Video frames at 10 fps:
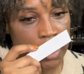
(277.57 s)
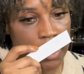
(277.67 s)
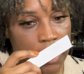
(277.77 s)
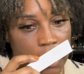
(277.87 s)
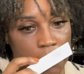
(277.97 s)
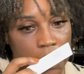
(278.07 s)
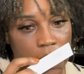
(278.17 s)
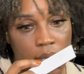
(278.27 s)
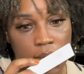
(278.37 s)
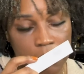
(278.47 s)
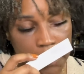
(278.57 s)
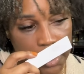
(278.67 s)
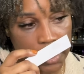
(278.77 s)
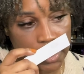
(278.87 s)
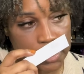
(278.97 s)
come hug
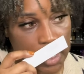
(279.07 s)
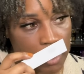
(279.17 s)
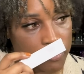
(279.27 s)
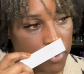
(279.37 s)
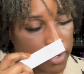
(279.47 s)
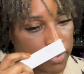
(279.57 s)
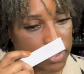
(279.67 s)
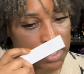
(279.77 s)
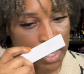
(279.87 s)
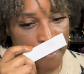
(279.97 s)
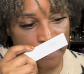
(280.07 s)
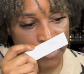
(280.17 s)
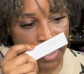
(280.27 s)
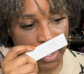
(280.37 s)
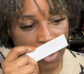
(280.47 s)
me type fragrance.
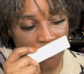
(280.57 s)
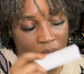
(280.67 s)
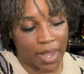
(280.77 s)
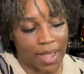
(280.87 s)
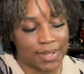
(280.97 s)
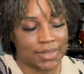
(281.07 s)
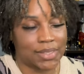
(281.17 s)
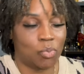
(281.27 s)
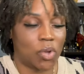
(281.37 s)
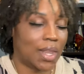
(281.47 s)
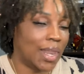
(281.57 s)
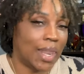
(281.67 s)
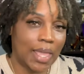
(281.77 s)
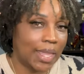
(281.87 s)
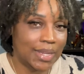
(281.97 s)
Like, I feel like I just want to
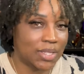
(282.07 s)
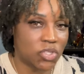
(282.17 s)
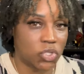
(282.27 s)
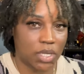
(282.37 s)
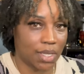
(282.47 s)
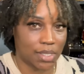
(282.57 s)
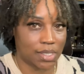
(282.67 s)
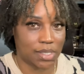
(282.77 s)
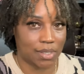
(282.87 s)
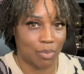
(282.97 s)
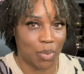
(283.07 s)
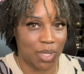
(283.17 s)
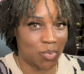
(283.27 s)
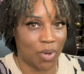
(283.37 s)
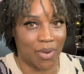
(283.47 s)
lay in his chest when
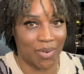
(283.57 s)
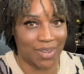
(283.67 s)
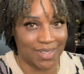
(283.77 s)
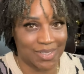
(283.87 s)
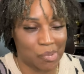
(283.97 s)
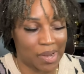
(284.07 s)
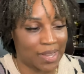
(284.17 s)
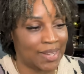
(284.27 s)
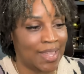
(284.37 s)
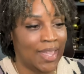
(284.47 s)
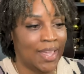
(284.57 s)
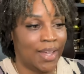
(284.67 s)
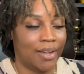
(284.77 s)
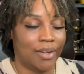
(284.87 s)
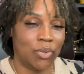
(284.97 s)
he's wearing this, right?
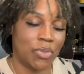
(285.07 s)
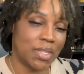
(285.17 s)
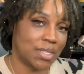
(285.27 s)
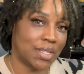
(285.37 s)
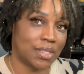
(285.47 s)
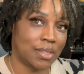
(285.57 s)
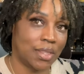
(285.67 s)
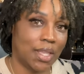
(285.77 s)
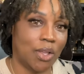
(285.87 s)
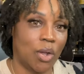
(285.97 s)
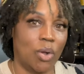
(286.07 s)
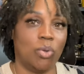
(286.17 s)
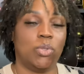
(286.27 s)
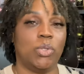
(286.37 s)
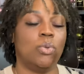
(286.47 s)
Oh, this is the
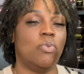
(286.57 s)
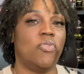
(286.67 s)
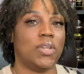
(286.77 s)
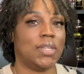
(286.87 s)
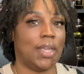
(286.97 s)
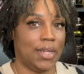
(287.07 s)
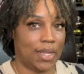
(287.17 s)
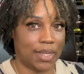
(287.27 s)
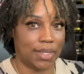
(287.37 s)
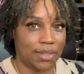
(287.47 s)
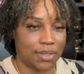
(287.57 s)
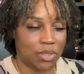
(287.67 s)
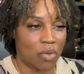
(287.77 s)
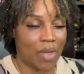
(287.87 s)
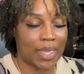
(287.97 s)
go-to for date night.
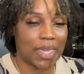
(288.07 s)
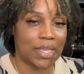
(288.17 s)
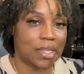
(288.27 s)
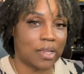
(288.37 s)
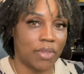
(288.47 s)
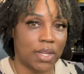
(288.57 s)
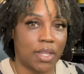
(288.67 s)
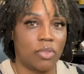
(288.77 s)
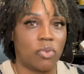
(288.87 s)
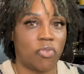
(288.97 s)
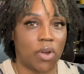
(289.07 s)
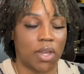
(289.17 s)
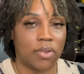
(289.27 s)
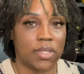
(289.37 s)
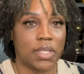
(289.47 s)
So if I can't think of any other
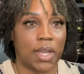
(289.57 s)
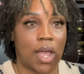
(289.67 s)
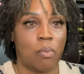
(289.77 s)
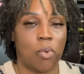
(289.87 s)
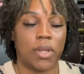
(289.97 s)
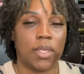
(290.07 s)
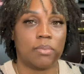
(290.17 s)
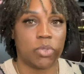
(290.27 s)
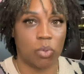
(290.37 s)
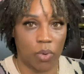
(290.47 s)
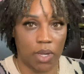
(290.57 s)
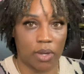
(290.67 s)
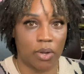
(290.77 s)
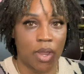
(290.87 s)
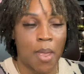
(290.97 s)
fragrance that I want him to wear,